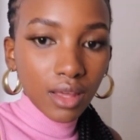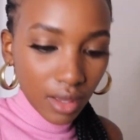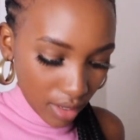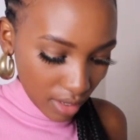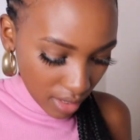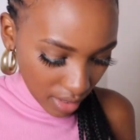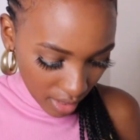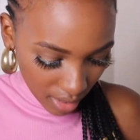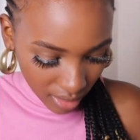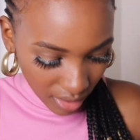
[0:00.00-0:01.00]
And then
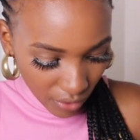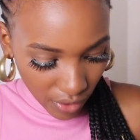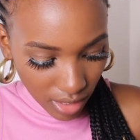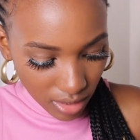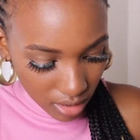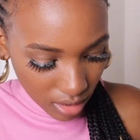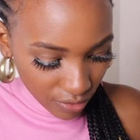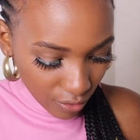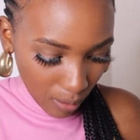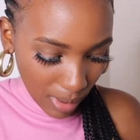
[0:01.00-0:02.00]
yeah, the rest is
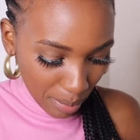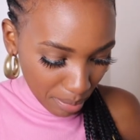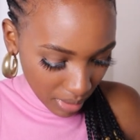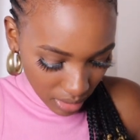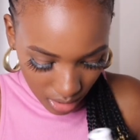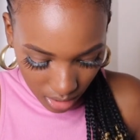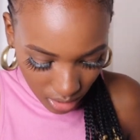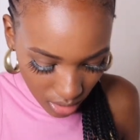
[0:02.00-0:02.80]
for my business,